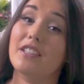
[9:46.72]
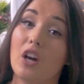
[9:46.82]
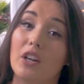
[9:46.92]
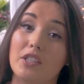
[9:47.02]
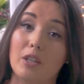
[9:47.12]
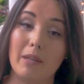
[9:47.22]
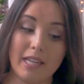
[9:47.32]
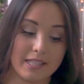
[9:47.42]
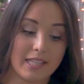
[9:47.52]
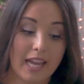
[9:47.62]
This
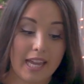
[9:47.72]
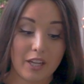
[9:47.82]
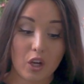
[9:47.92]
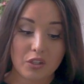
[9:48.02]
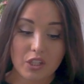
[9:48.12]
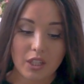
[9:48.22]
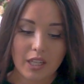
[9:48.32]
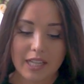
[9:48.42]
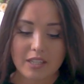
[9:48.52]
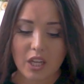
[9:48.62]
item is a
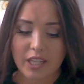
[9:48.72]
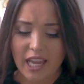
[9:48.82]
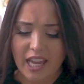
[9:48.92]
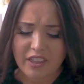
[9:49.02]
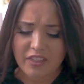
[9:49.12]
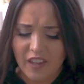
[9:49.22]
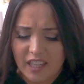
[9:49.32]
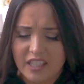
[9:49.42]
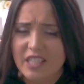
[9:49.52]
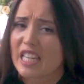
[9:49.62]
cotton. It's like a
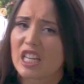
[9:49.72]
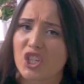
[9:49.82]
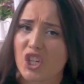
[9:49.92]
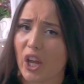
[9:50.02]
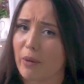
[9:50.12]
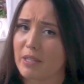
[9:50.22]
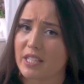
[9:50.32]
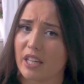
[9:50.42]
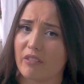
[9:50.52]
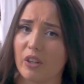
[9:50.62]
thin
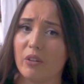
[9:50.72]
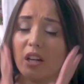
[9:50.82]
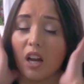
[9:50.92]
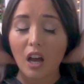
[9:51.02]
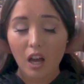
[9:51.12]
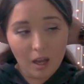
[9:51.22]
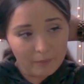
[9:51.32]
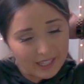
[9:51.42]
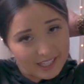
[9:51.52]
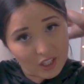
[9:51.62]
t-shirt material.
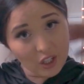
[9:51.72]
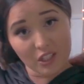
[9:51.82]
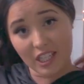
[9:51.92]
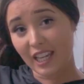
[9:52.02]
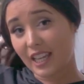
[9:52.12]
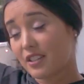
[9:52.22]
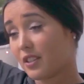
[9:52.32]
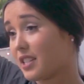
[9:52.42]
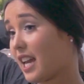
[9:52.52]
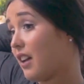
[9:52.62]
It is a hoodie.
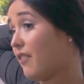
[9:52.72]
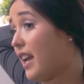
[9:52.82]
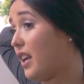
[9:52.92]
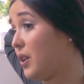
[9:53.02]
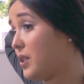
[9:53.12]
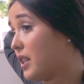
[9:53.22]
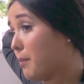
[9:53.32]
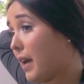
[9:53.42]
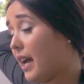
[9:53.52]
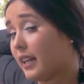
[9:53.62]
It does have a hood
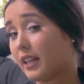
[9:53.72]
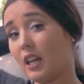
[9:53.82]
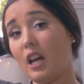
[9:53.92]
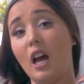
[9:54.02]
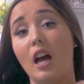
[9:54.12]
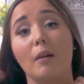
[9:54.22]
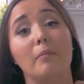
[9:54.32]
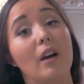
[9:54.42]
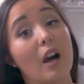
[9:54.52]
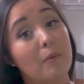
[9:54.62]
at the back.
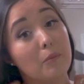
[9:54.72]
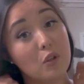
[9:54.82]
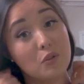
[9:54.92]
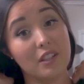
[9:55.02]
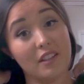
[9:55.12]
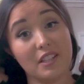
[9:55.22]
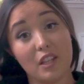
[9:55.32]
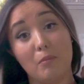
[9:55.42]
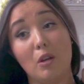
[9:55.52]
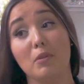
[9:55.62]
I'm using
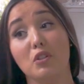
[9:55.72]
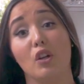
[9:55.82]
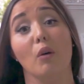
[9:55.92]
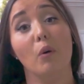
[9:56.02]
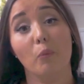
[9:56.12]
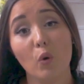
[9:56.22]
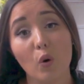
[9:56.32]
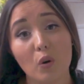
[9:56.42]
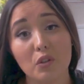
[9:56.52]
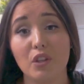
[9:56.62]
this at the moment to go on
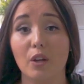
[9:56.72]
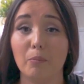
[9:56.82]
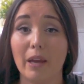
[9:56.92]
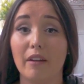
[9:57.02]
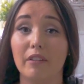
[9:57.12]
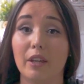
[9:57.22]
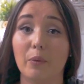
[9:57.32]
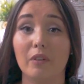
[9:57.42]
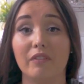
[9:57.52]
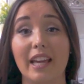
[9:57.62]
walks. I'm
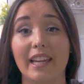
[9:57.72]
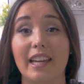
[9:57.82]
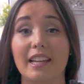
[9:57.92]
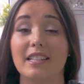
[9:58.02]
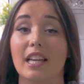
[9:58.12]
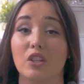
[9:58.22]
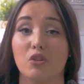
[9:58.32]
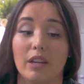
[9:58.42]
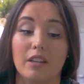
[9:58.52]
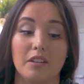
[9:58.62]
pairing it with leggings
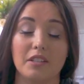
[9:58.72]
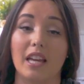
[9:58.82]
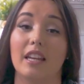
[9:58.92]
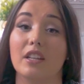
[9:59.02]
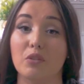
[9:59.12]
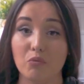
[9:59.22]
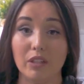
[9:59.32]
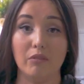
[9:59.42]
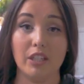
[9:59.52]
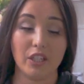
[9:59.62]
and trainers, and
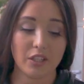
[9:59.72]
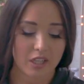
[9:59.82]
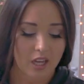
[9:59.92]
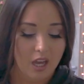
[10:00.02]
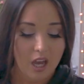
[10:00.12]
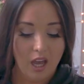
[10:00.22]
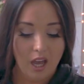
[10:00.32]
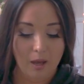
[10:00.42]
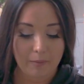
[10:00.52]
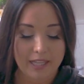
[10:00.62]
it's really, really good.
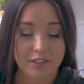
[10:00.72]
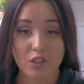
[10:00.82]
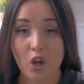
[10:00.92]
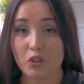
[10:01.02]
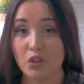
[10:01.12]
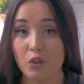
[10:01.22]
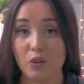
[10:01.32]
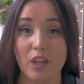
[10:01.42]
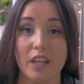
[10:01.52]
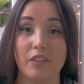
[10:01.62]
It's not
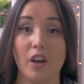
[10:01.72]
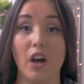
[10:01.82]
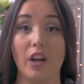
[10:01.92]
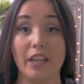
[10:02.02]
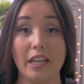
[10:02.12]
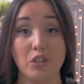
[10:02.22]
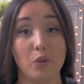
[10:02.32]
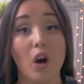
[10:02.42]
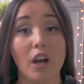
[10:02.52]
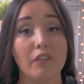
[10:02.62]
too thick that I
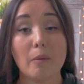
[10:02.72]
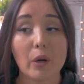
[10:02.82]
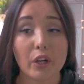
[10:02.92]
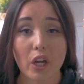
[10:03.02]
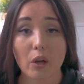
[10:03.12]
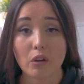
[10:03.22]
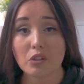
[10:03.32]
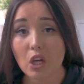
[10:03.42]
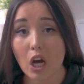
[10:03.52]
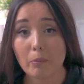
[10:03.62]
get too hot if I put a
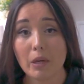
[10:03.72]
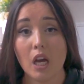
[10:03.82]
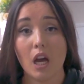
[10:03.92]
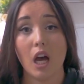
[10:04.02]
coat on top,